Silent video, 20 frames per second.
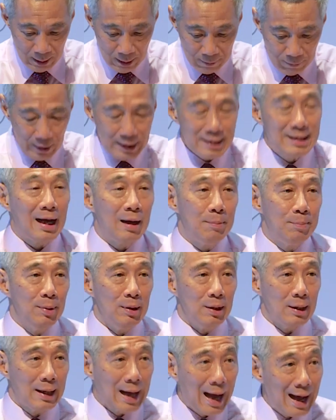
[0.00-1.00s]
For
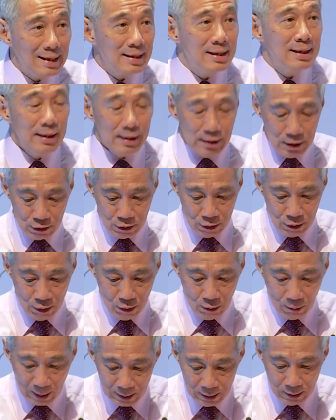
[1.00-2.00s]
example, cancer is
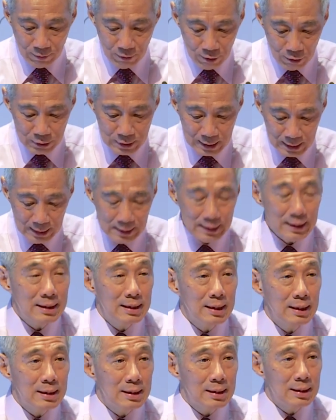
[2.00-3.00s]
one of those
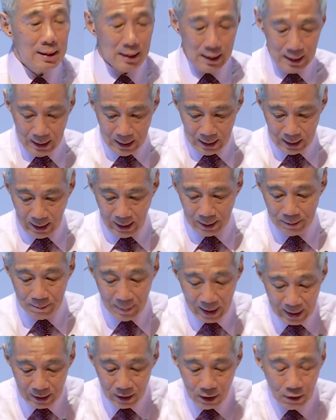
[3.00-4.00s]
illnesses that
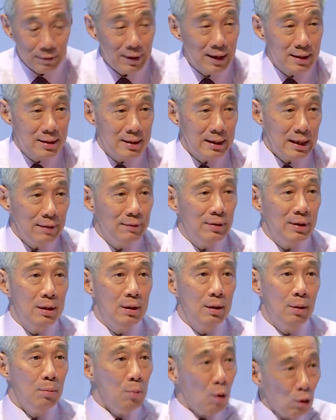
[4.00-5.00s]
many of us,
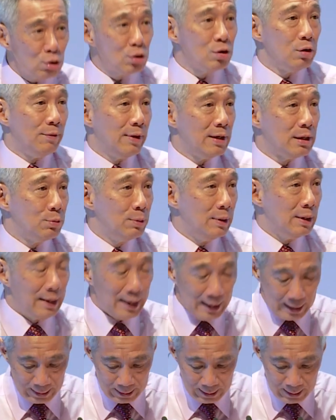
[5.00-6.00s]
even most of us, will
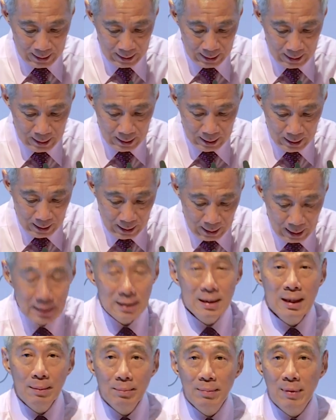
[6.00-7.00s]
get, and
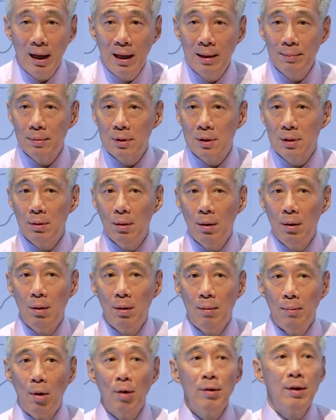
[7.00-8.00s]
sometimes
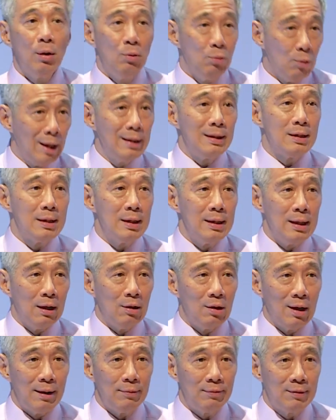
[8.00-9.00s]
more than once in
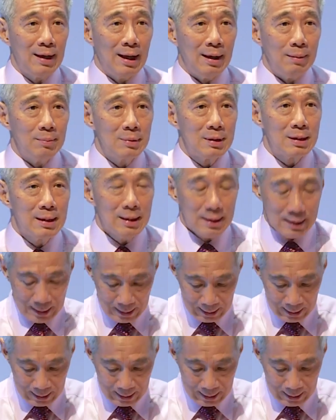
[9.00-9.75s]
our lifetimes.